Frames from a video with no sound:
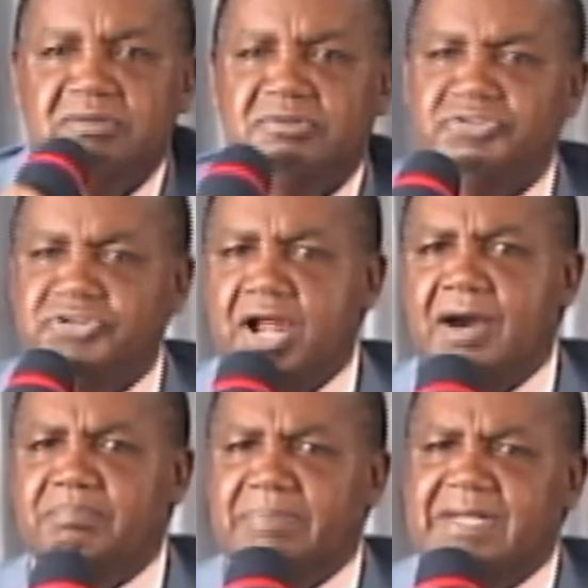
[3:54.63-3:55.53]

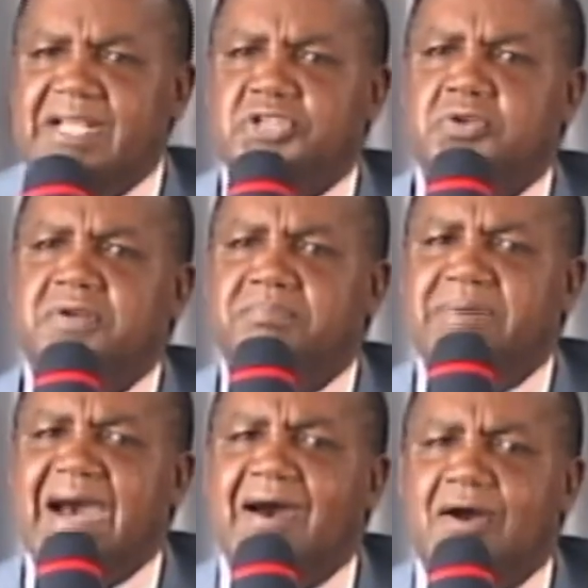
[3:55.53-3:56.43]
Nobody should
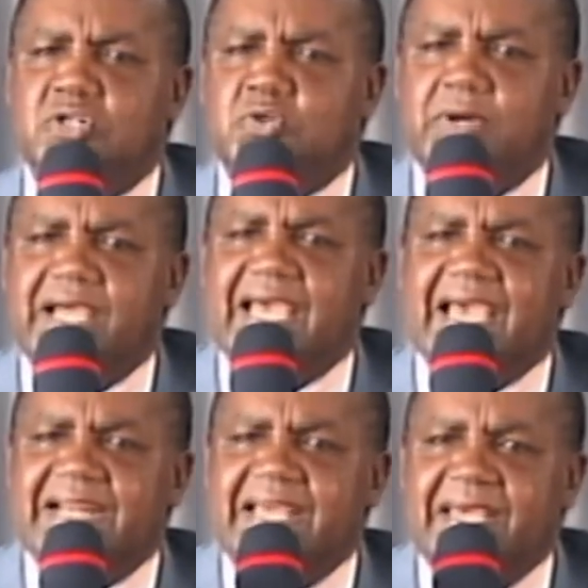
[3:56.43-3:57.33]
bow to
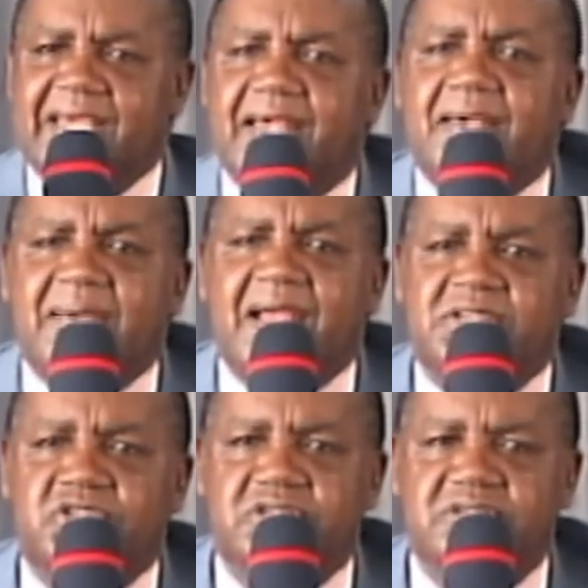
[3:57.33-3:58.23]
any
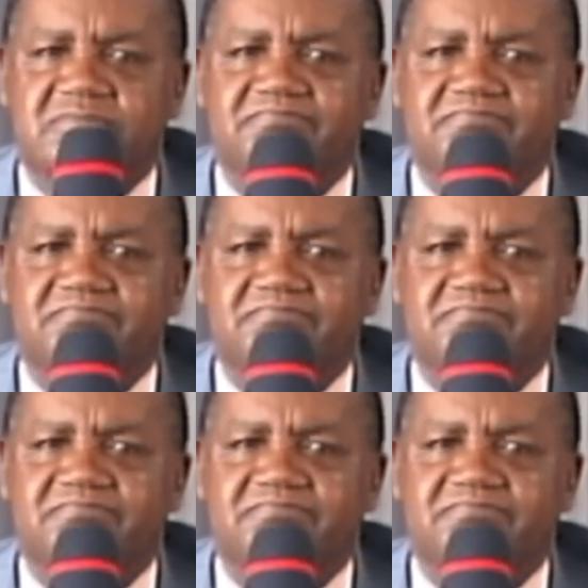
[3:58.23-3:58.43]
image,